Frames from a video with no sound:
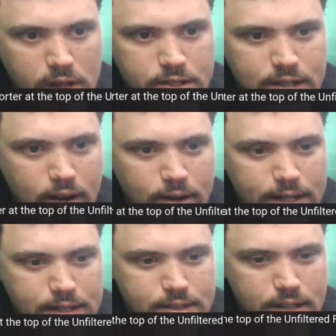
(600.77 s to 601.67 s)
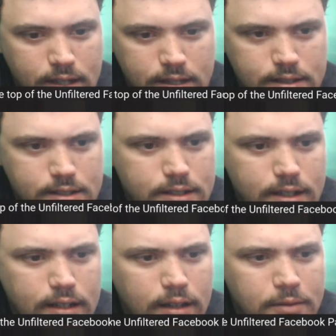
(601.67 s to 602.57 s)
Darius, let
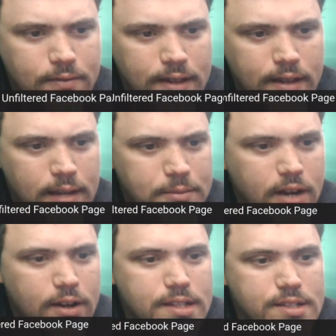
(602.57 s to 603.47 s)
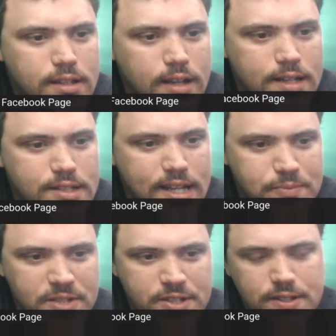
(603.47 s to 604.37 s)
me find the name, Darius
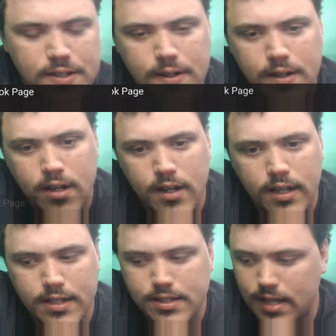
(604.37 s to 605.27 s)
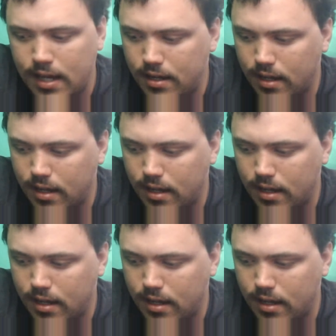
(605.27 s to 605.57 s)
Sessmans, he said